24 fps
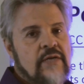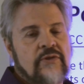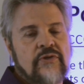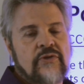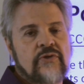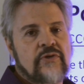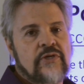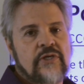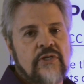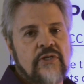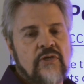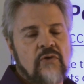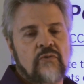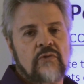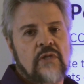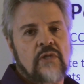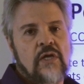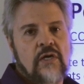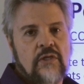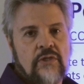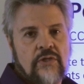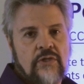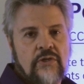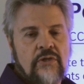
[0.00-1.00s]
You can no
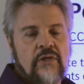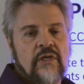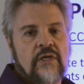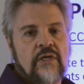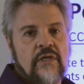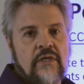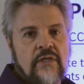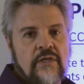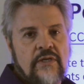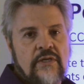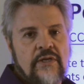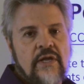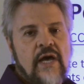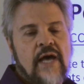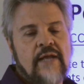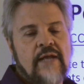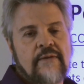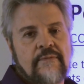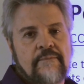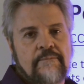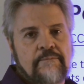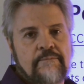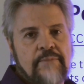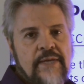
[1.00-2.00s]
longer
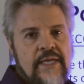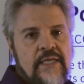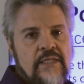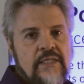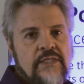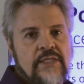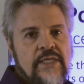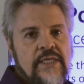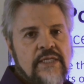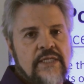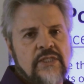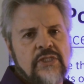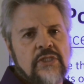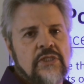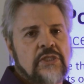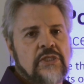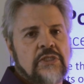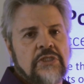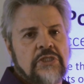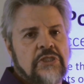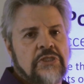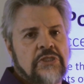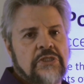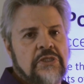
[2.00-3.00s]
not pay attention and
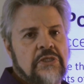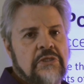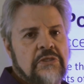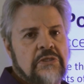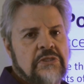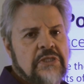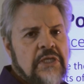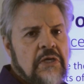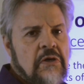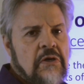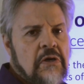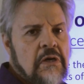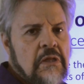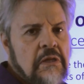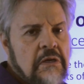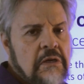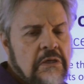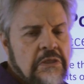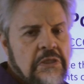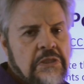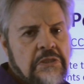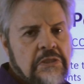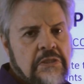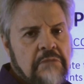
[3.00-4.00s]
just say, oh, they're
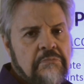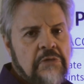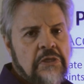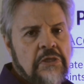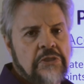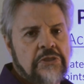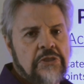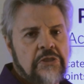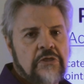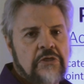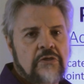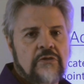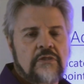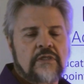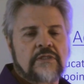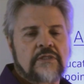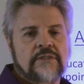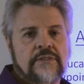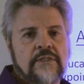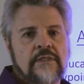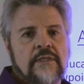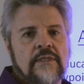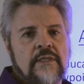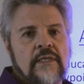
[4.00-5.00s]
just a bunch of
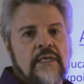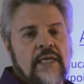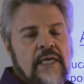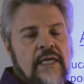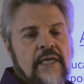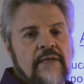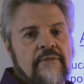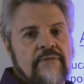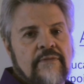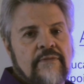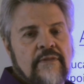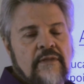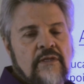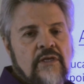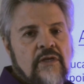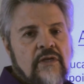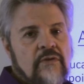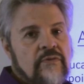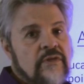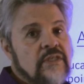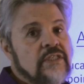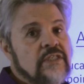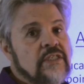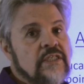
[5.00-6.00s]
crooks. And,
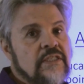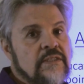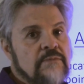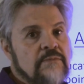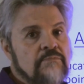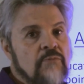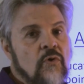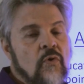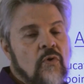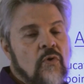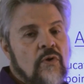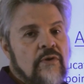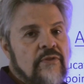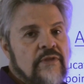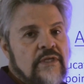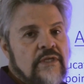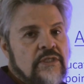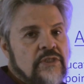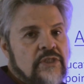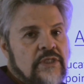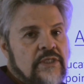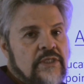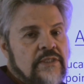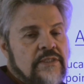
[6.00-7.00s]
this is more than
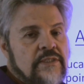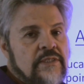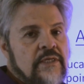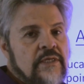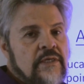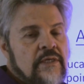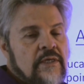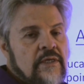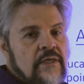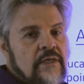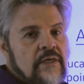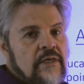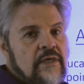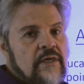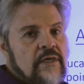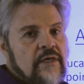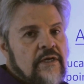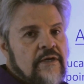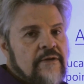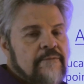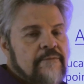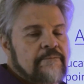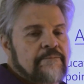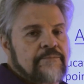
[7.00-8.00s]
just,
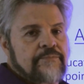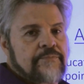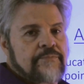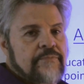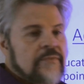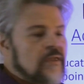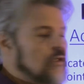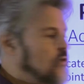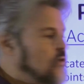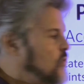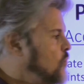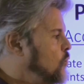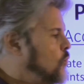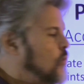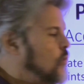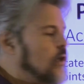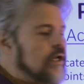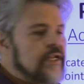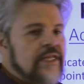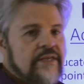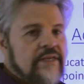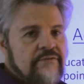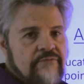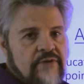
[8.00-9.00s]

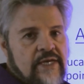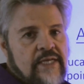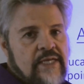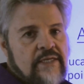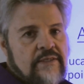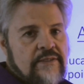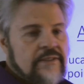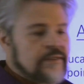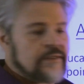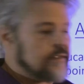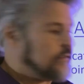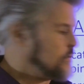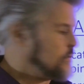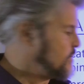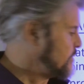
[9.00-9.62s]
one event.